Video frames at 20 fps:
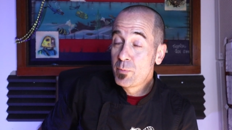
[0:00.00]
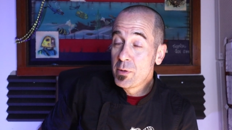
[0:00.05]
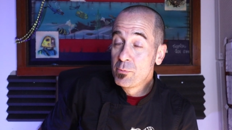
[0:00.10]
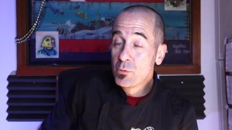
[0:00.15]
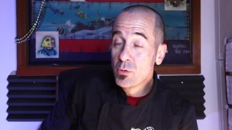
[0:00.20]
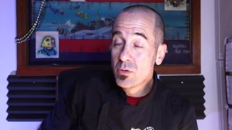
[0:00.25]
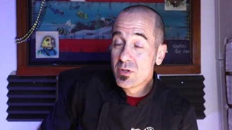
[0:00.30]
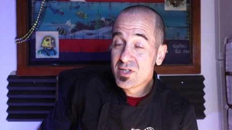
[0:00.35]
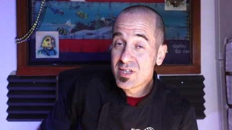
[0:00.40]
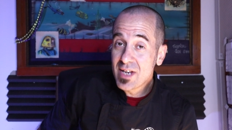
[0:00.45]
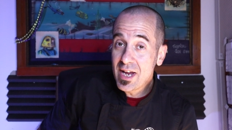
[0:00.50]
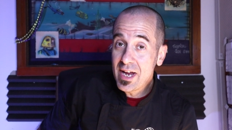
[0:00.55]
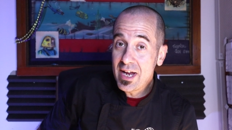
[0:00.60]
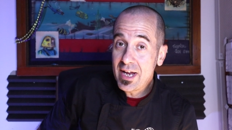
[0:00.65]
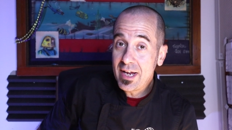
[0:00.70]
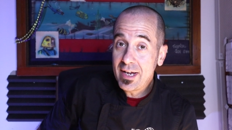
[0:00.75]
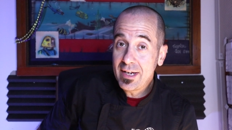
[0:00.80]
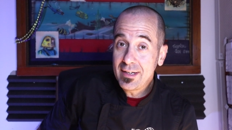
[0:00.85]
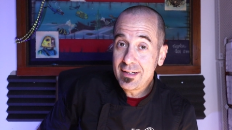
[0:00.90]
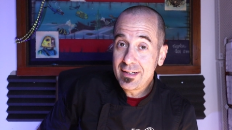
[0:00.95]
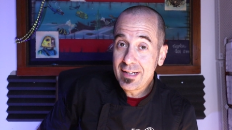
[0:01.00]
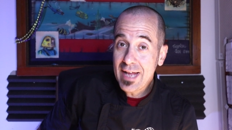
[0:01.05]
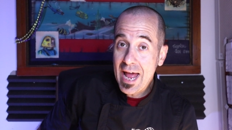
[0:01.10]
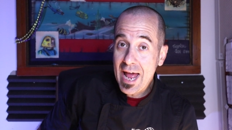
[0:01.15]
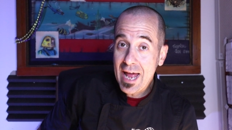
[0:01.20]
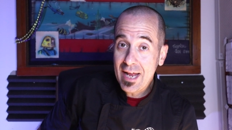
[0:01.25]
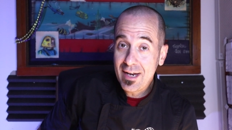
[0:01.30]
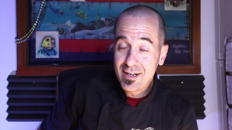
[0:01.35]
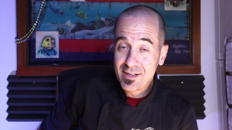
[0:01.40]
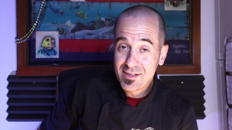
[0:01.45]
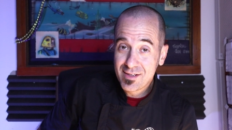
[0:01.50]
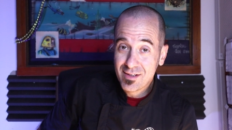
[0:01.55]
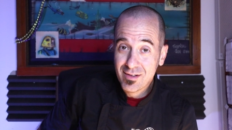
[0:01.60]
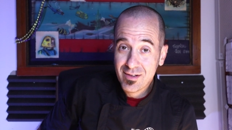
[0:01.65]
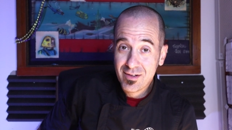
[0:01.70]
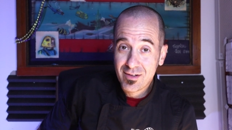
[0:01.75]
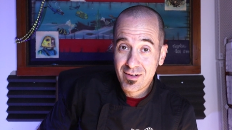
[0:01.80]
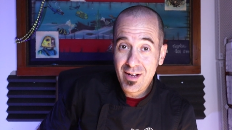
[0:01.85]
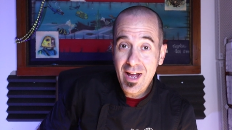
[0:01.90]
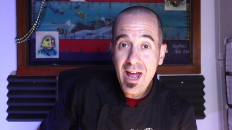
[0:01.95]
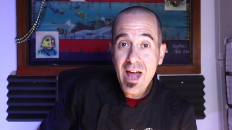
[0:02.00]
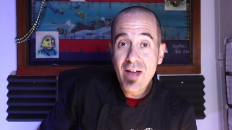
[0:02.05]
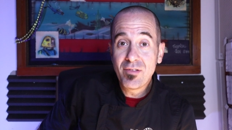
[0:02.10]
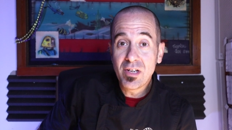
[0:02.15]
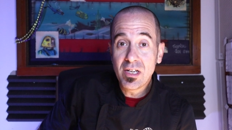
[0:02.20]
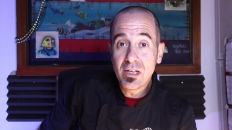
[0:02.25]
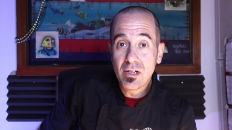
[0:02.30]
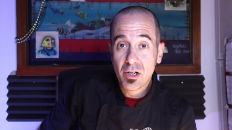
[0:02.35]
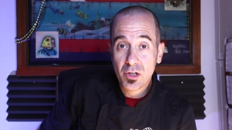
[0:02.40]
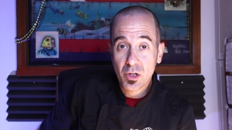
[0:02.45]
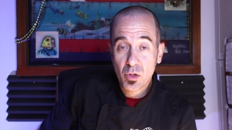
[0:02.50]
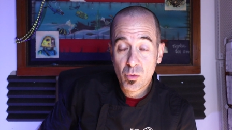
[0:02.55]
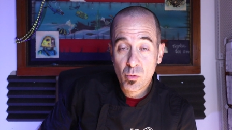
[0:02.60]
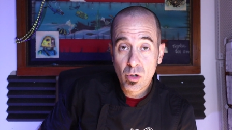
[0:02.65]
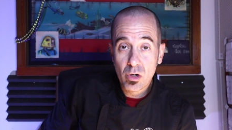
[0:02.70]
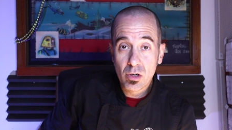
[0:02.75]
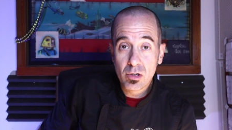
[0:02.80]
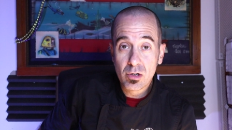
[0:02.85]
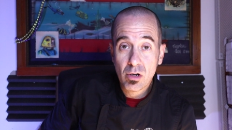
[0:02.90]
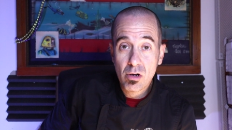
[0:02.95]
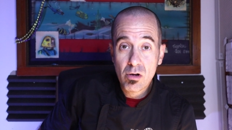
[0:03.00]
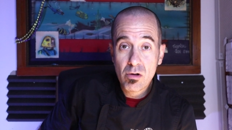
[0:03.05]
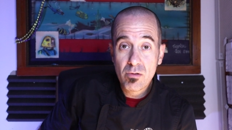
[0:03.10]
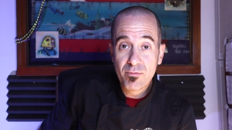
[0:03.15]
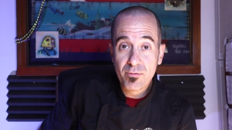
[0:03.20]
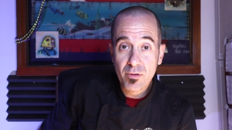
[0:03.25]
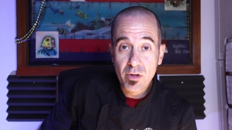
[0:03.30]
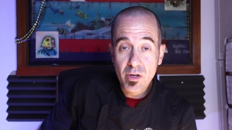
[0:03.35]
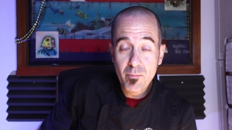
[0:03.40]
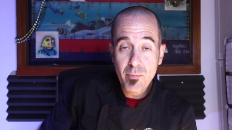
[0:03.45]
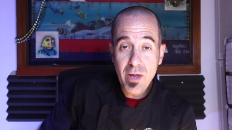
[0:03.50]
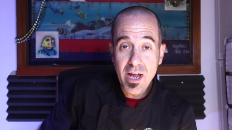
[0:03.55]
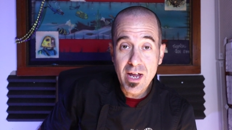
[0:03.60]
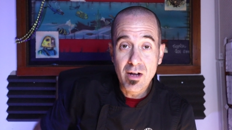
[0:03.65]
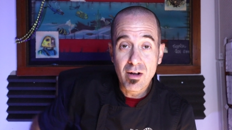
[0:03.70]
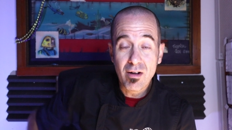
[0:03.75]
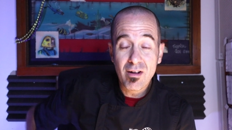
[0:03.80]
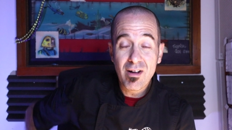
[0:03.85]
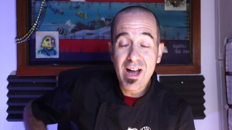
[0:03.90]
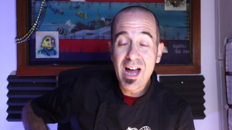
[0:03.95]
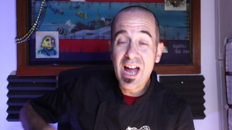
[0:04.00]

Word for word: people would say that is a little heavy on the workload for the male.